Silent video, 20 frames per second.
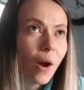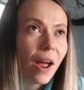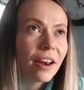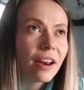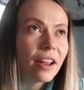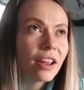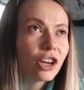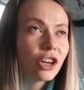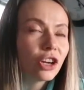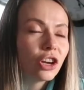
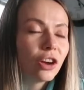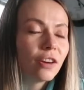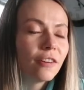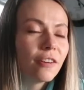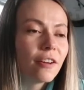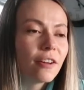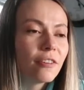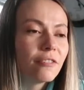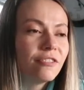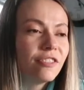One
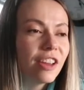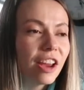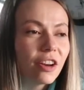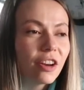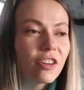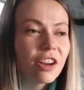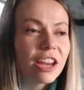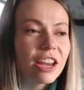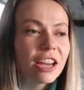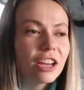
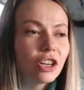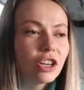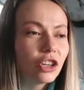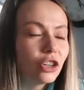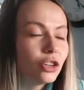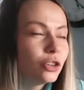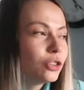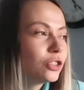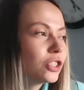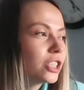very
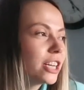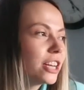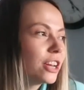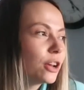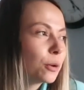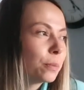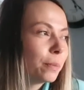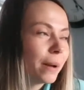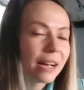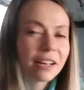
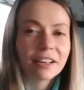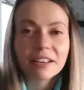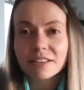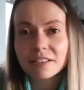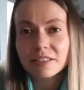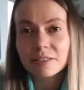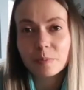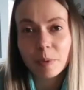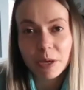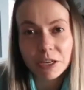hugely
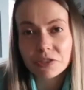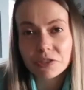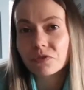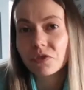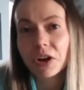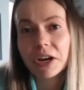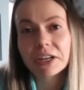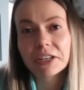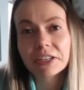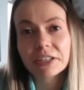humongous
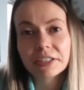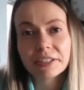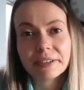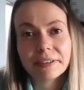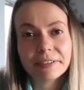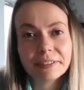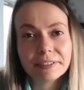best friend.